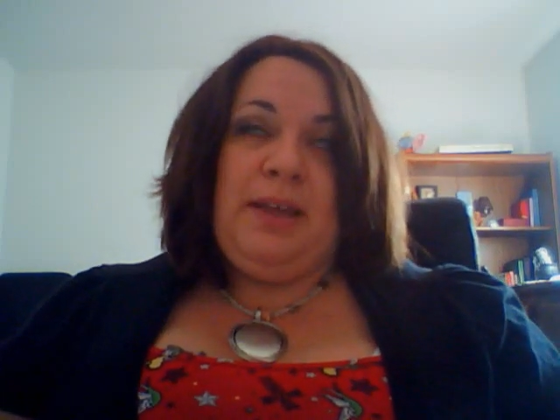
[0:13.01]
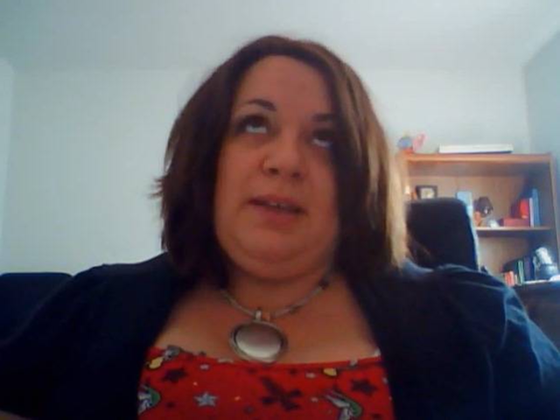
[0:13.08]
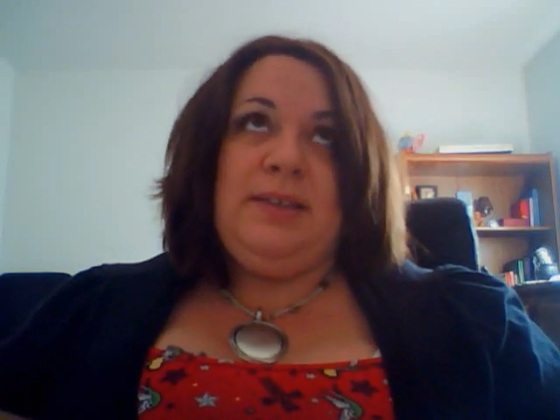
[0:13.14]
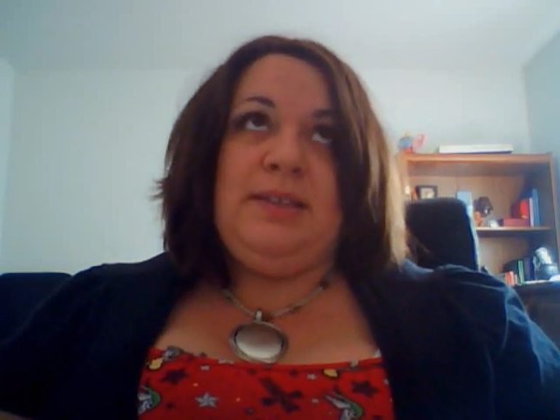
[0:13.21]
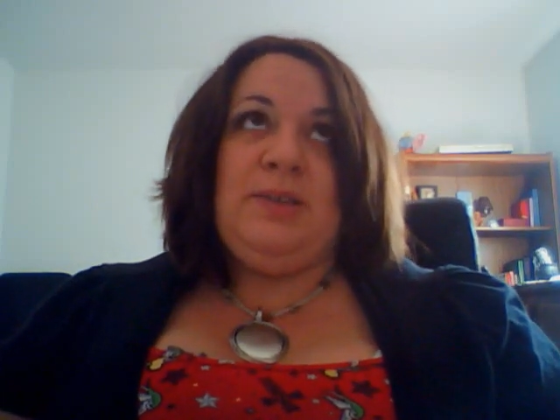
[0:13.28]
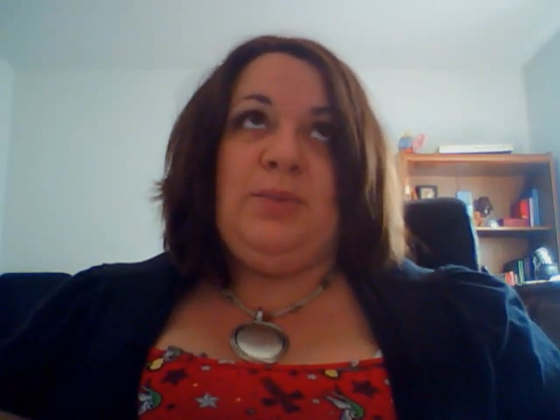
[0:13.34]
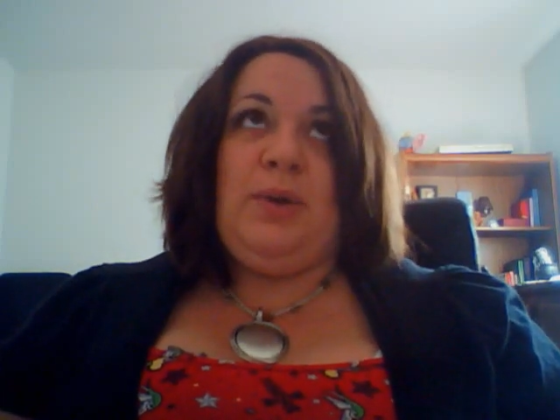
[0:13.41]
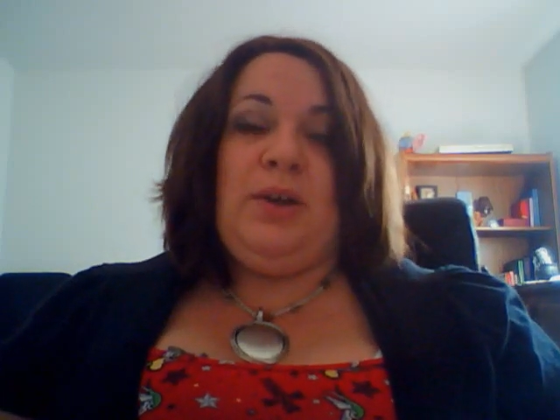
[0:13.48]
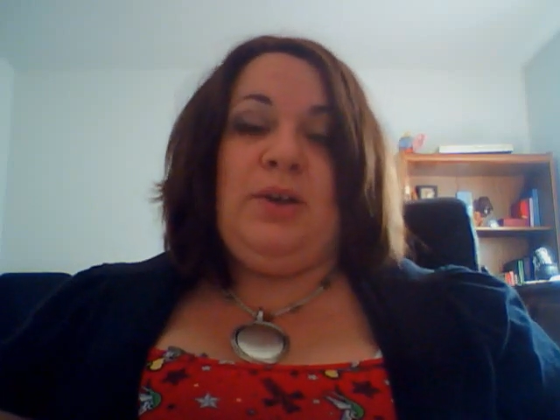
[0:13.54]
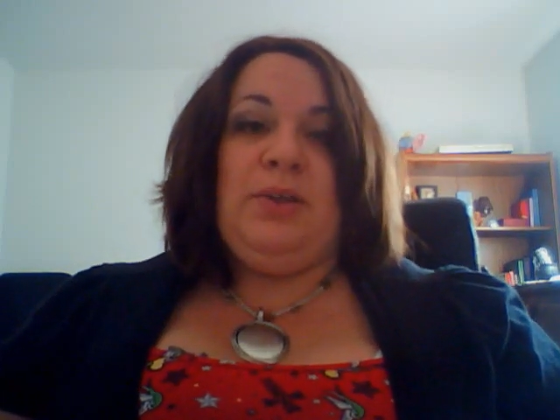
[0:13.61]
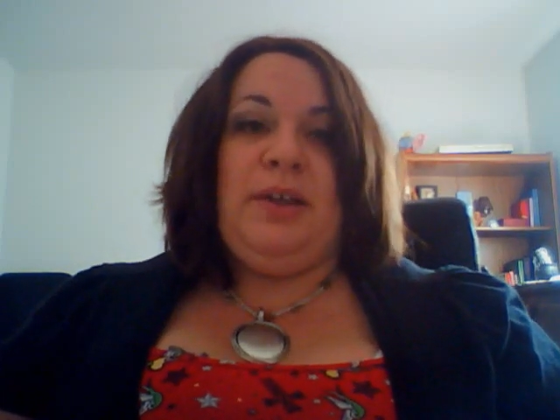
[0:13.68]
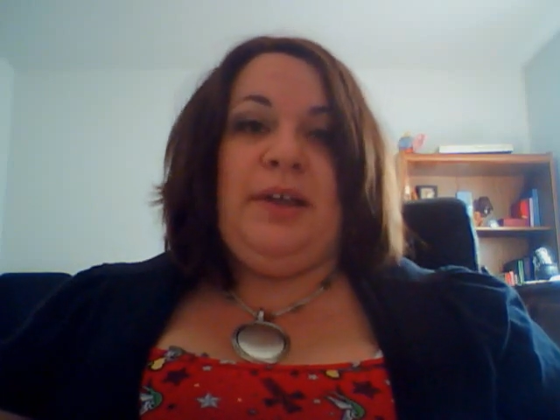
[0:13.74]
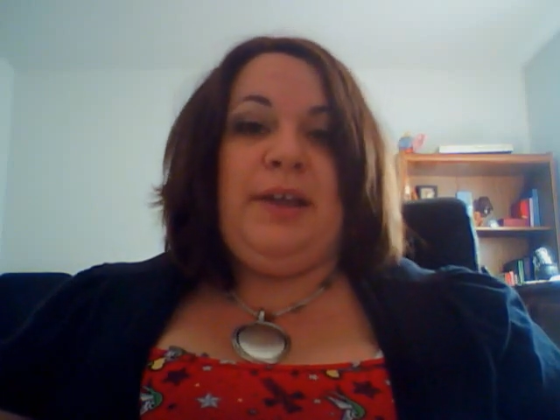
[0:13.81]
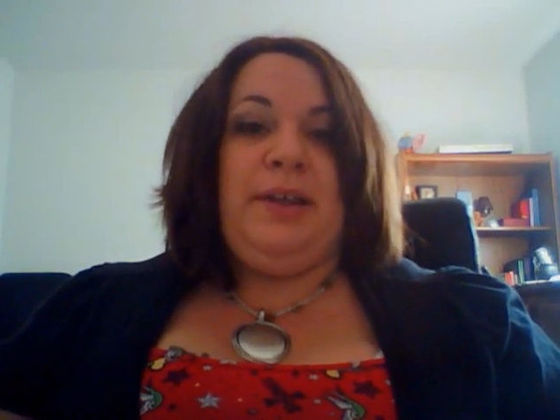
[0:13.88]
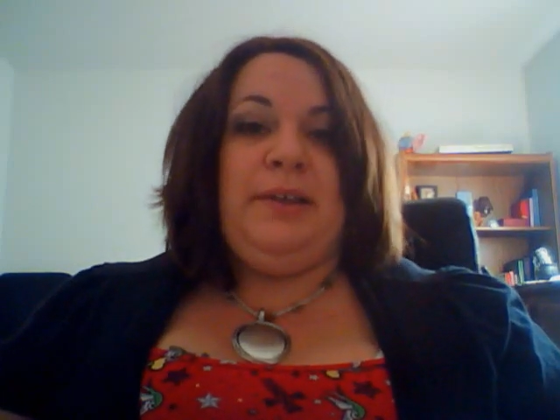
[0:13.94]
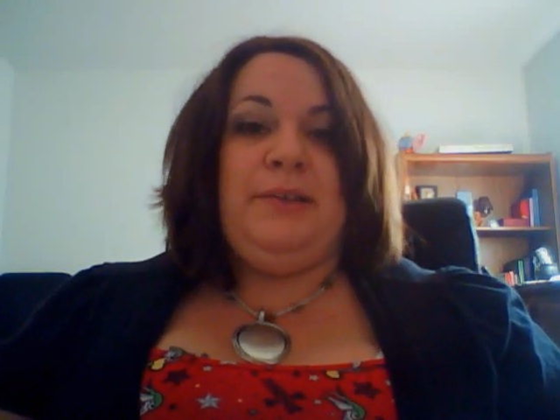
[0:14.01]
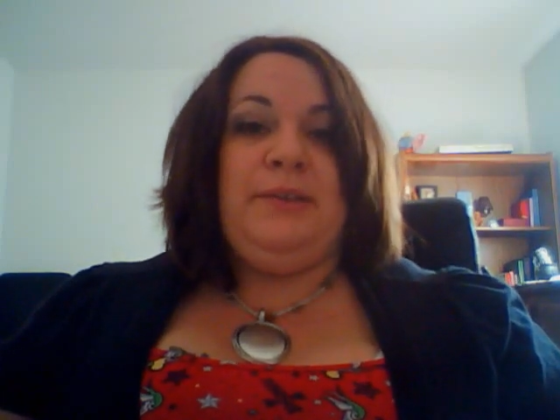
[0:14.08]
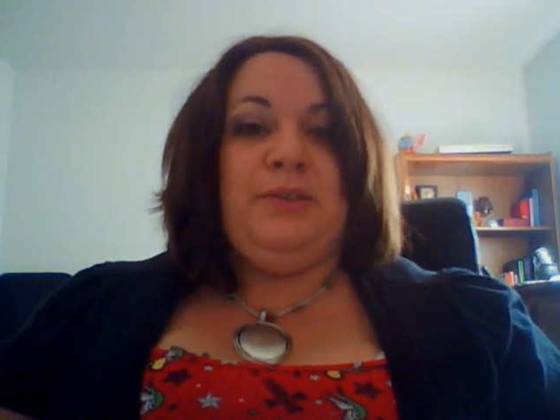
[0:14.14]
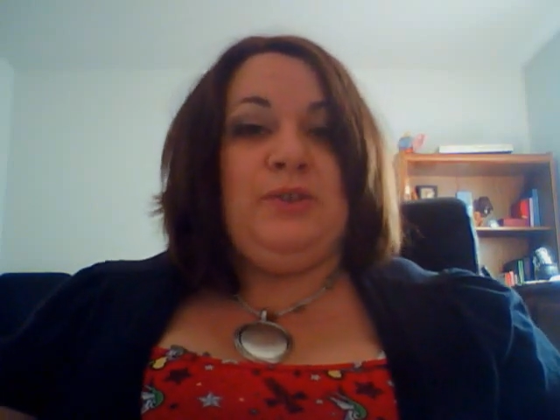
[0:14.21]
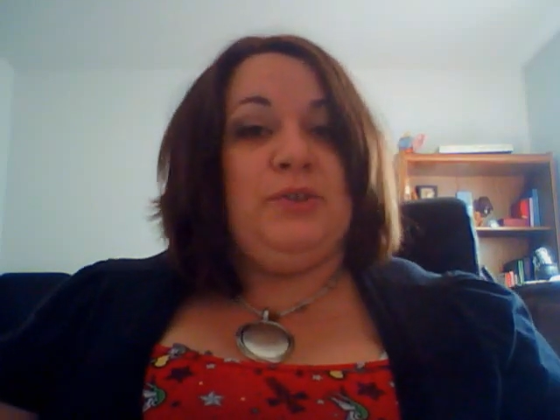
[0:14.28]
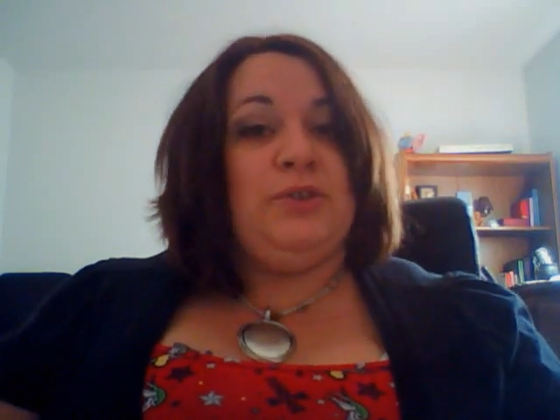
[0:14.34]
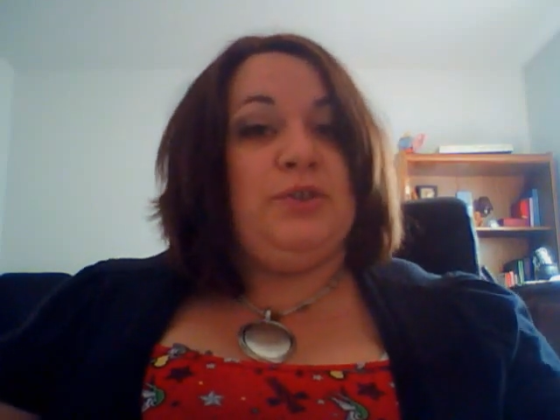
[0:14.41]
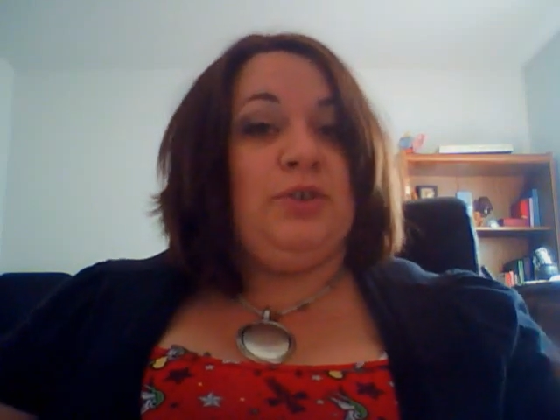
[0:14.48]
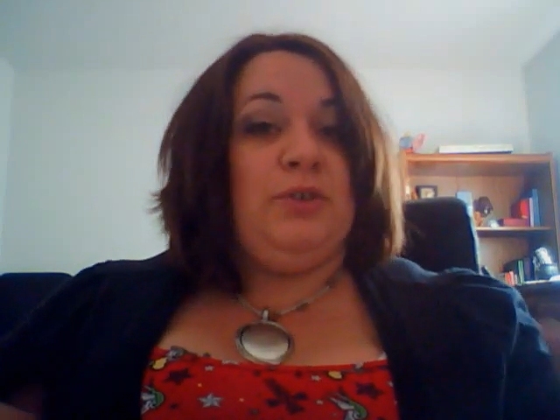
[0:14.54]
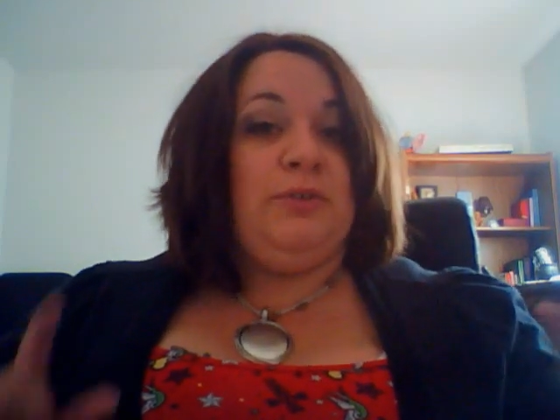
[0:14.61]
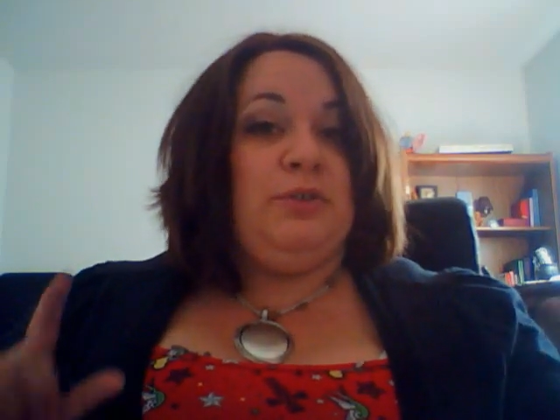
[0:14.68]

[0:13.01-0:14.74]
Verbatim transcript: as well as just look